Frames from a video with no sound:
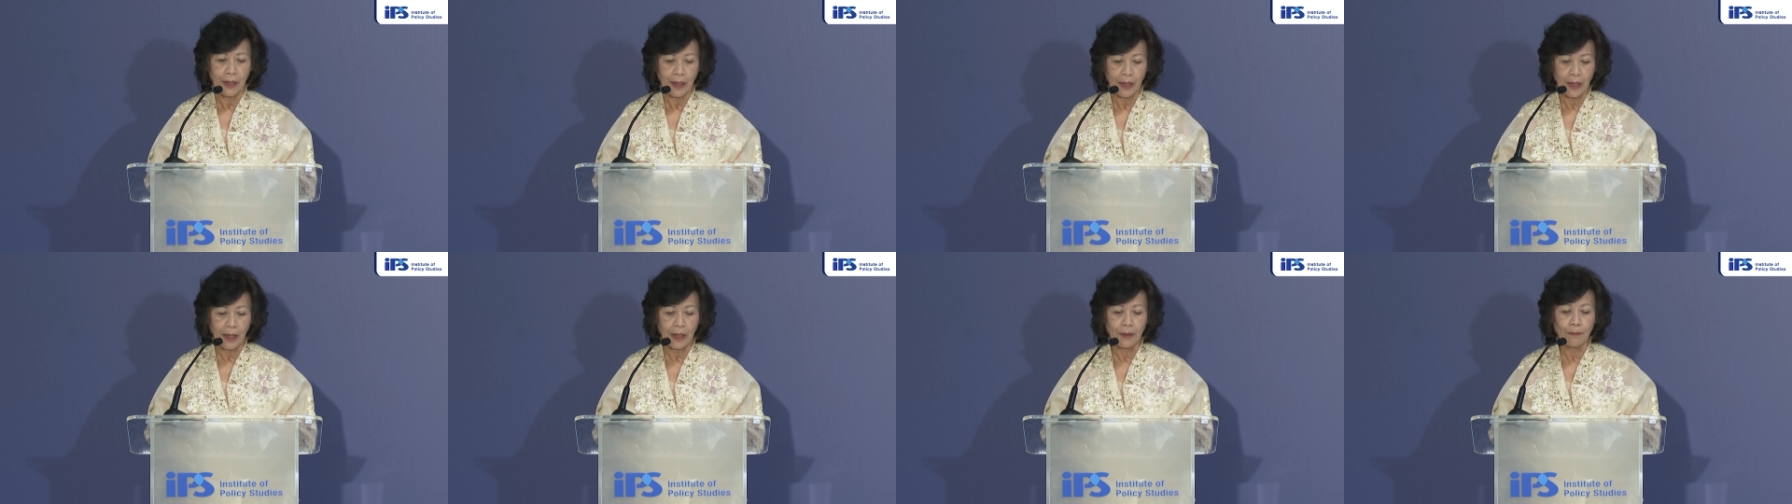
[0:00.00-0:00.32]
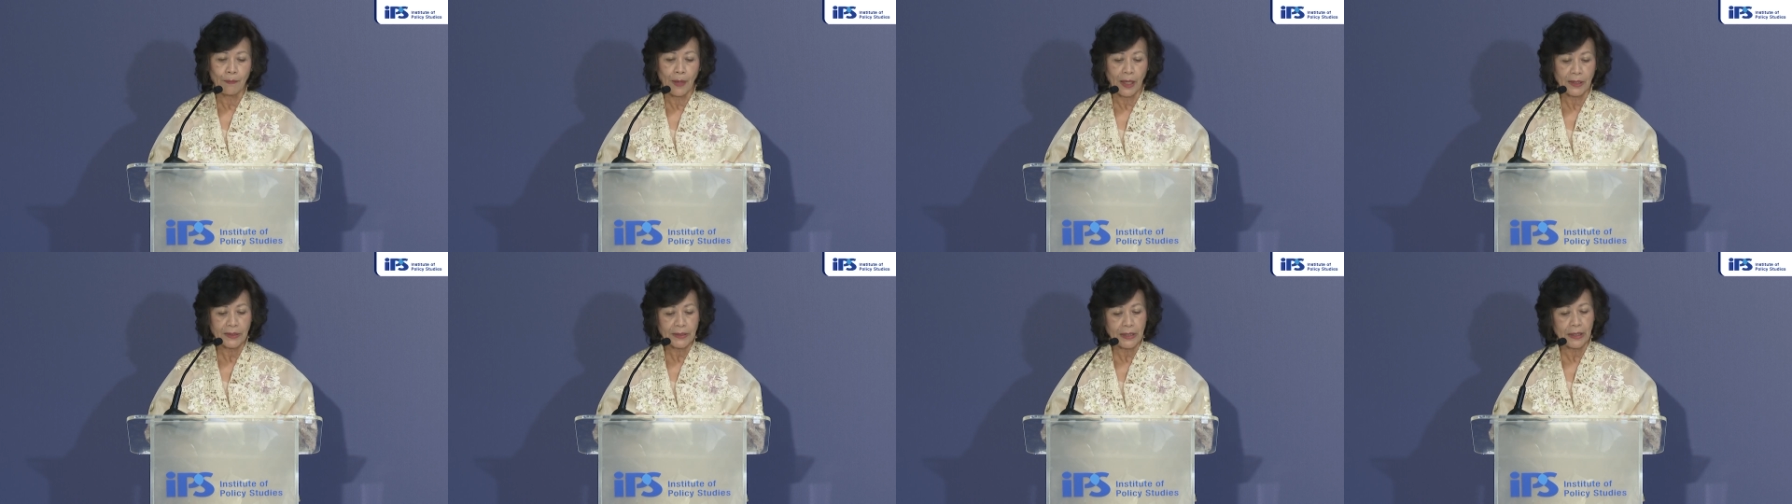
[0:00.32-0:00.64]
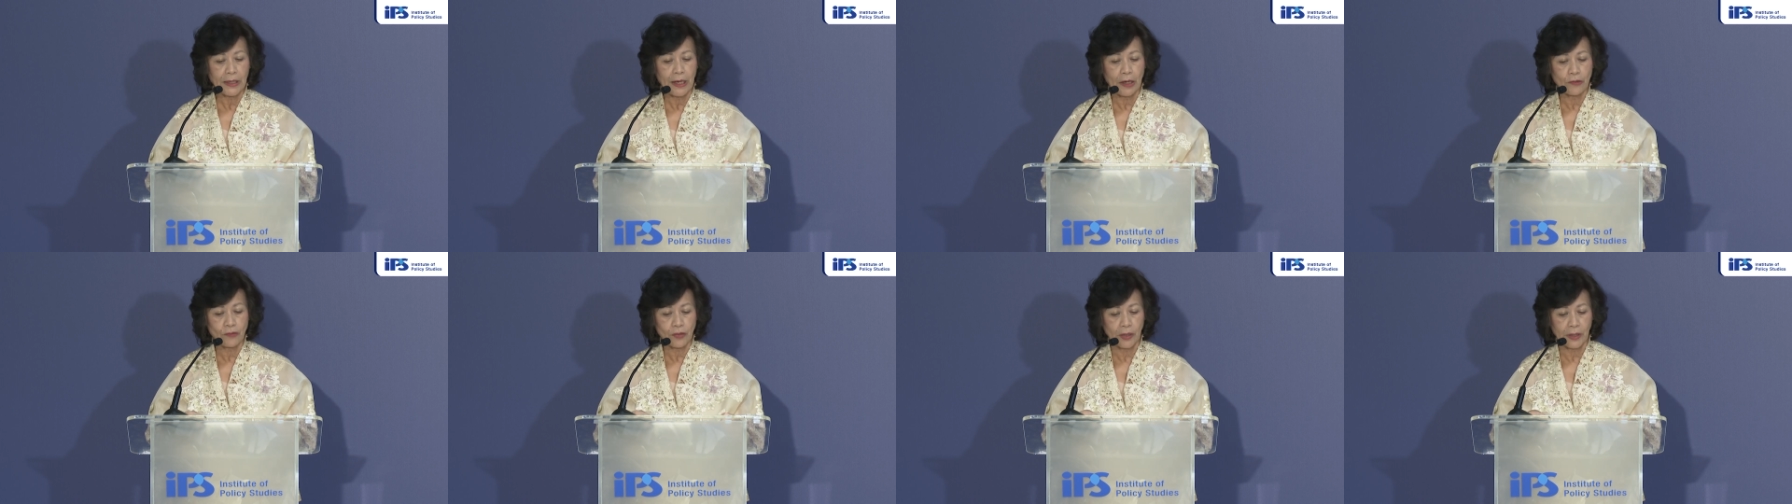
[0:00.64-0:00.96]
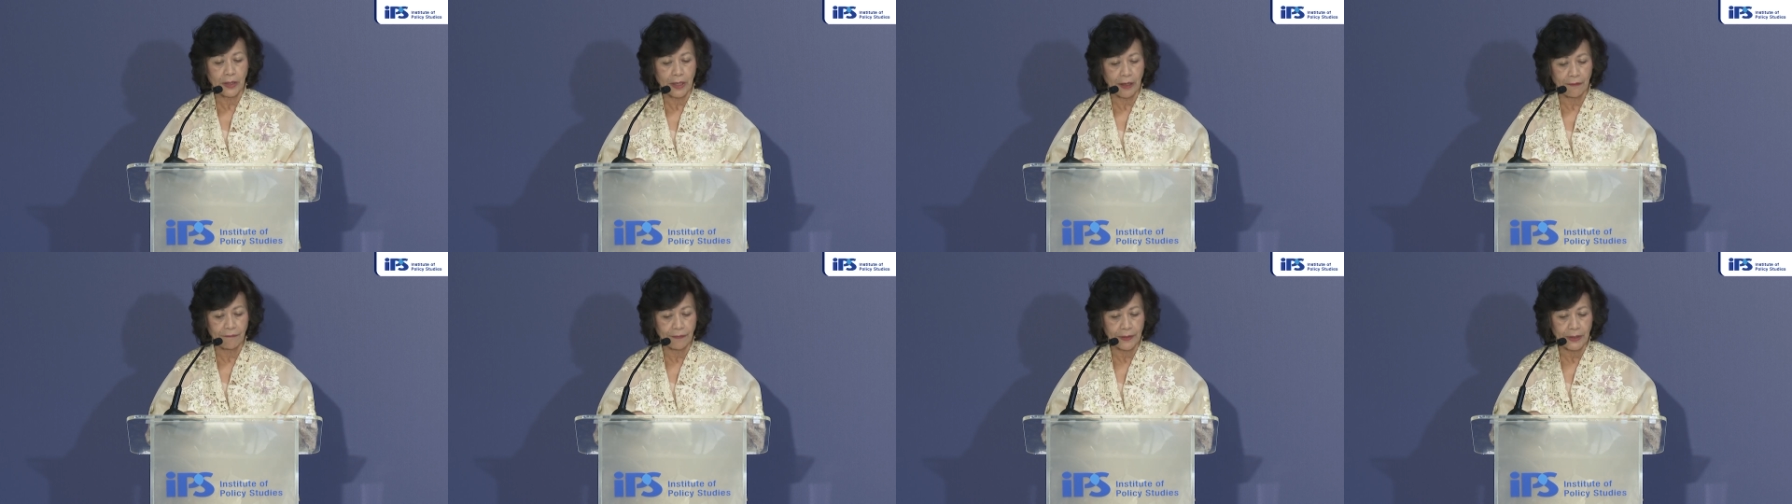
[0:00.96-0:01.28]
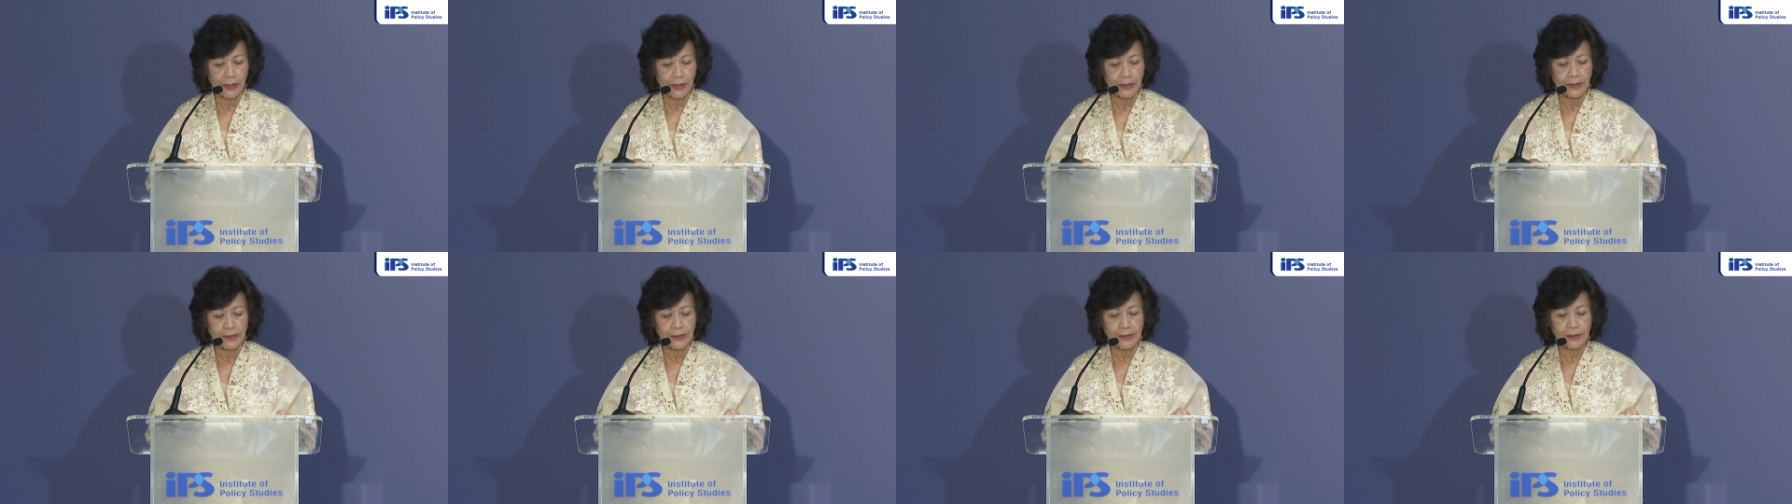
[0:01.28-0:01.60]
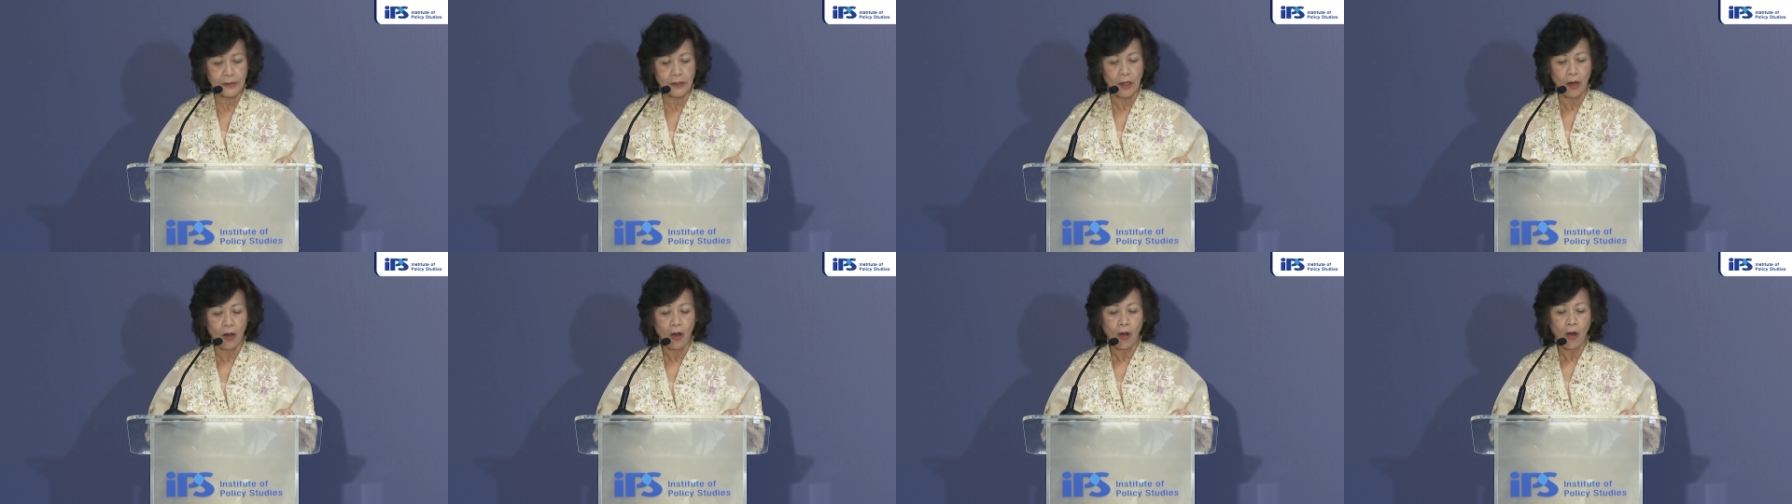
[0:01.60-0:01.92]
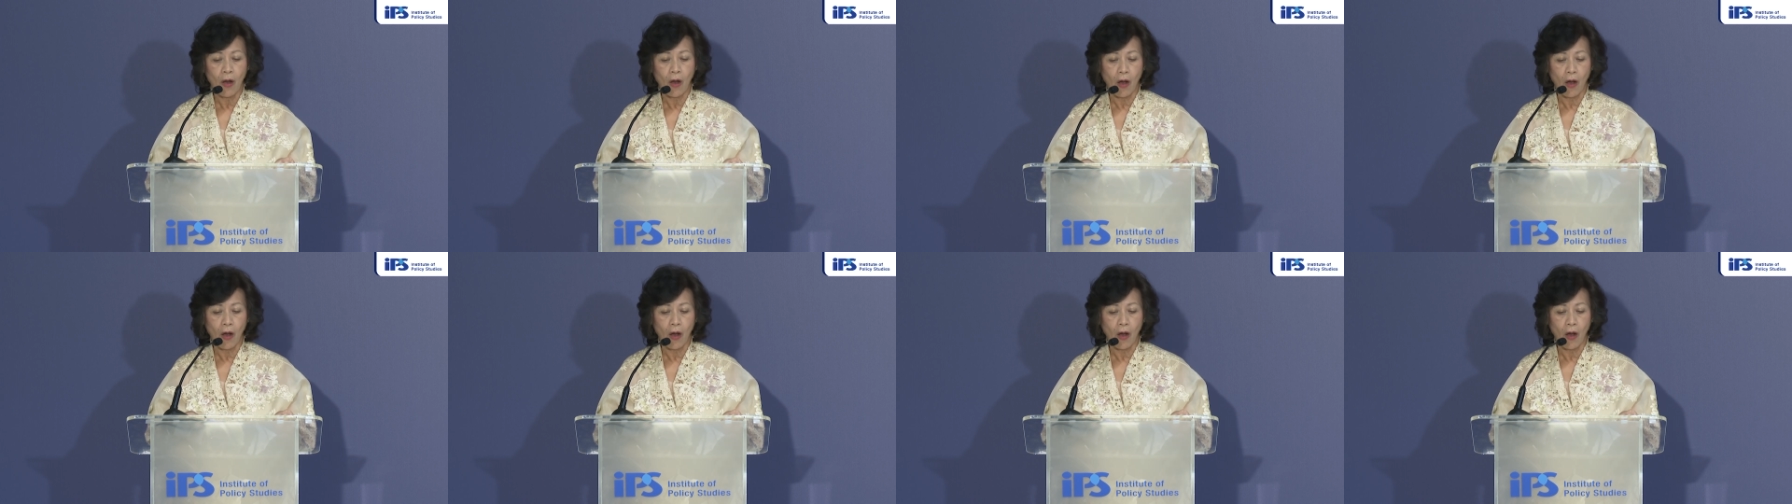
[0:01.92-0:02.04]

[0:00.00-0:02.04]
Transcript: in multilateral governance,